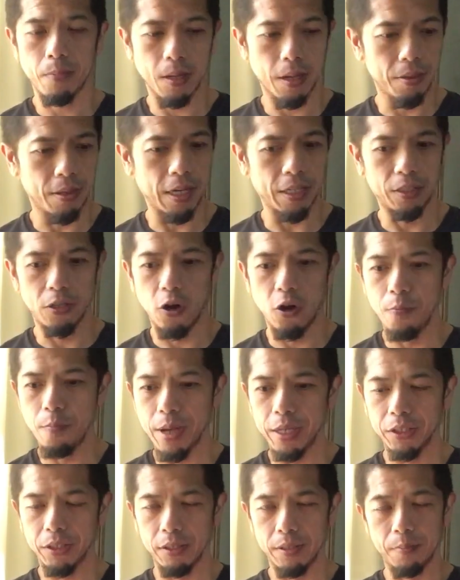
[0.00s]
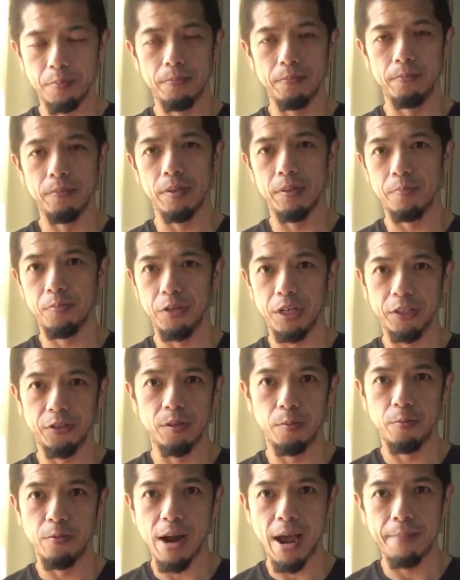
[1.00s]
they don't mention the, the
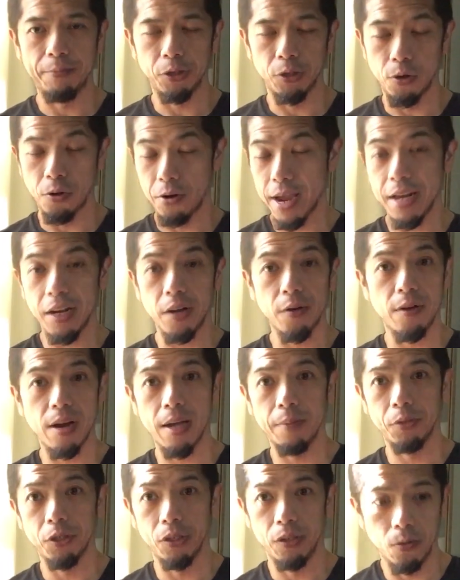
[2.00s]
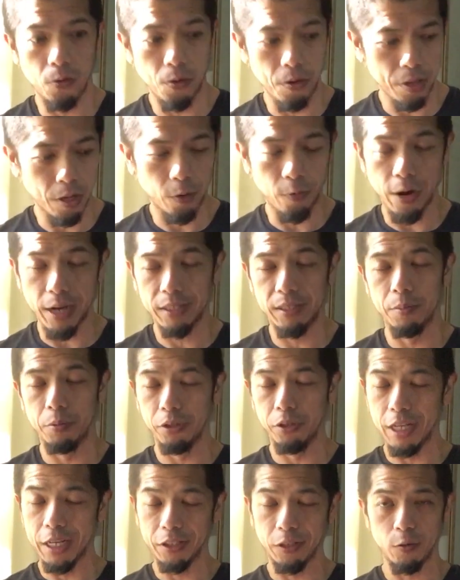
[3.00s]
pre-trib rapture or any rapture or the great
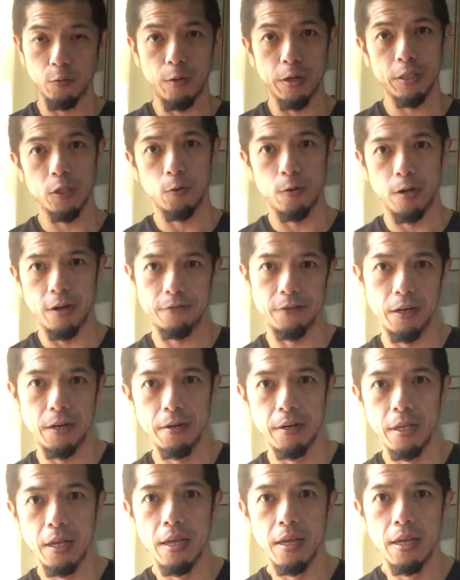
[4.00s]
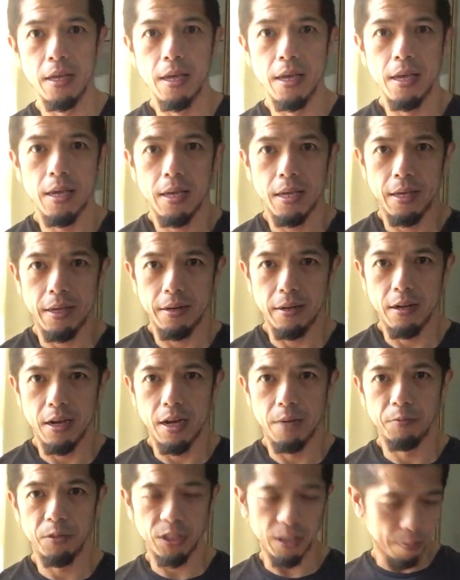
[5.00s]
tribulation whatsoever. And
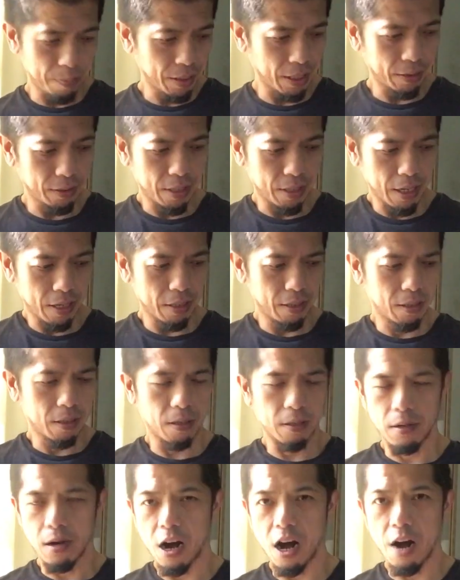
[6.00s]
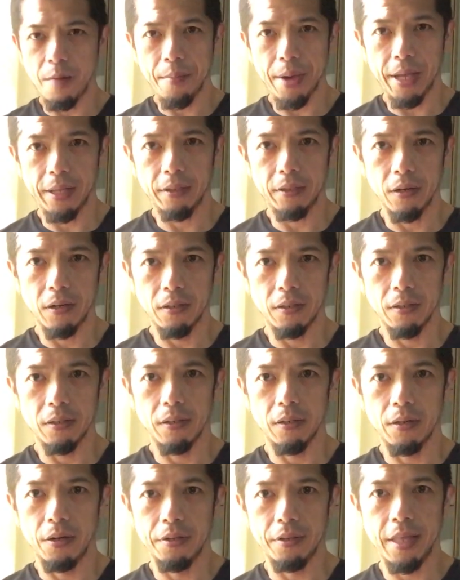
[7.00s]
um, somebody did comment
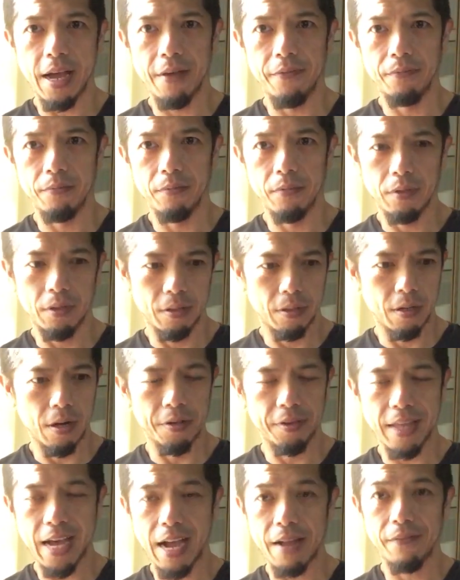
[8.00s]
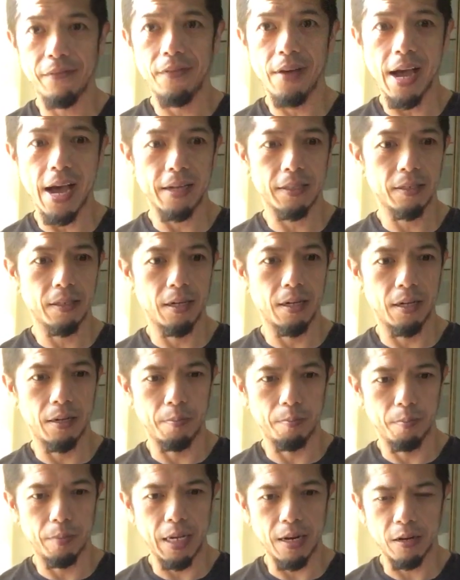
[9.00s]
on that on that fact,
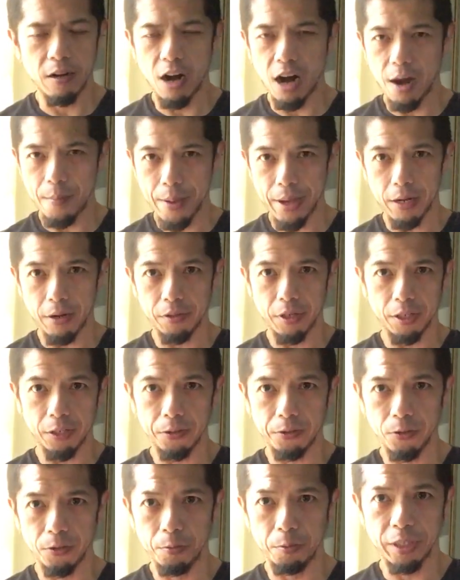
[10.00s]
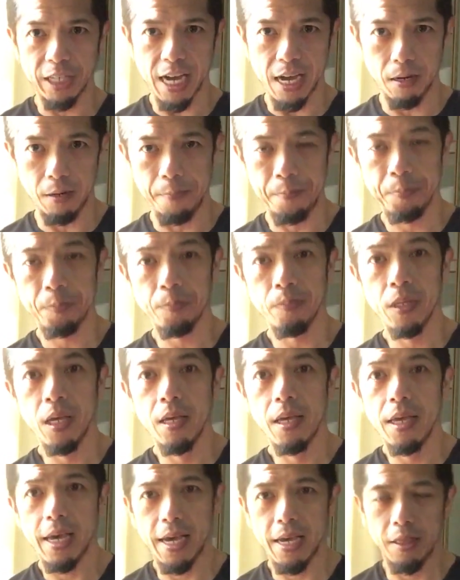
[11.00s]
um, made a comment on their YouTube channel,
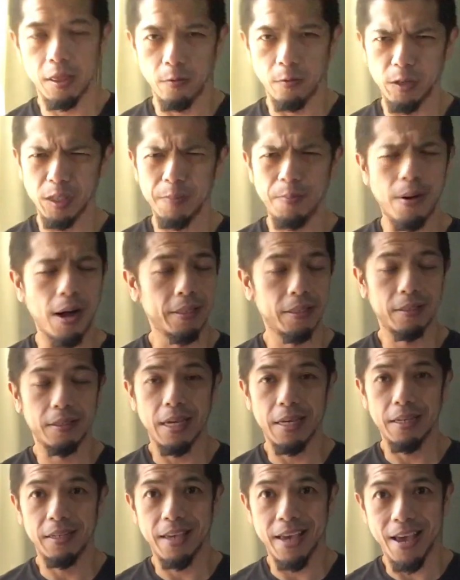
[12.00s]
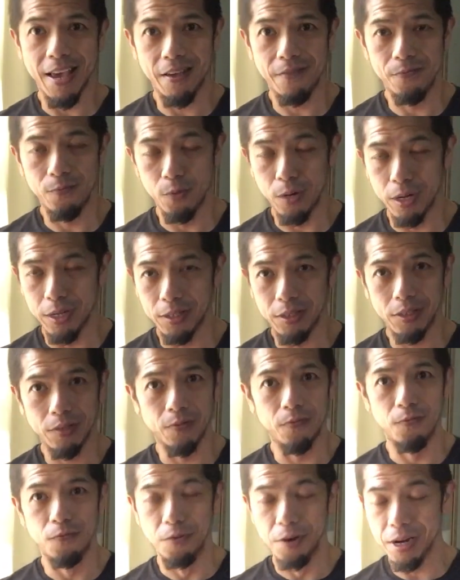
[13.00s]
and the response they gave was
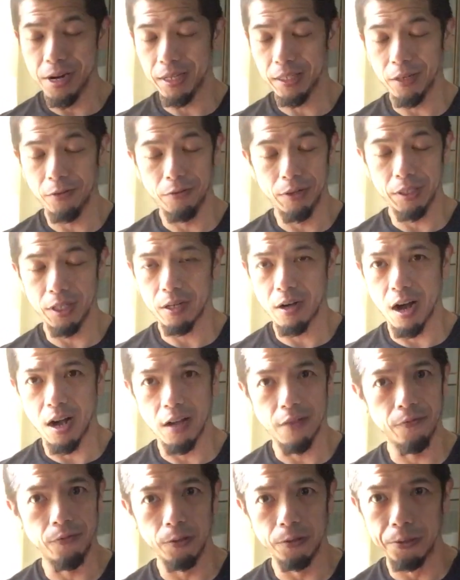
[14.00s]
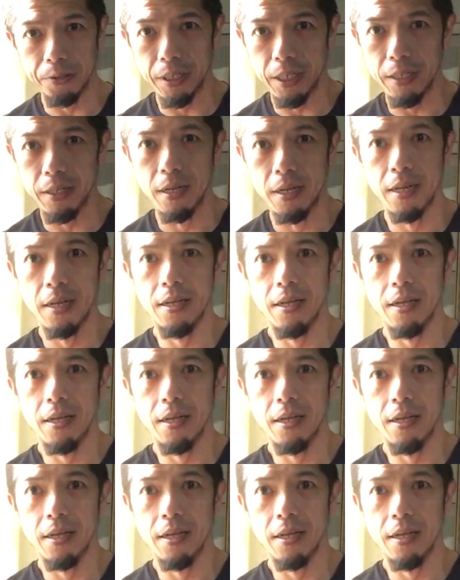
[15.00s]
really, really convoluted.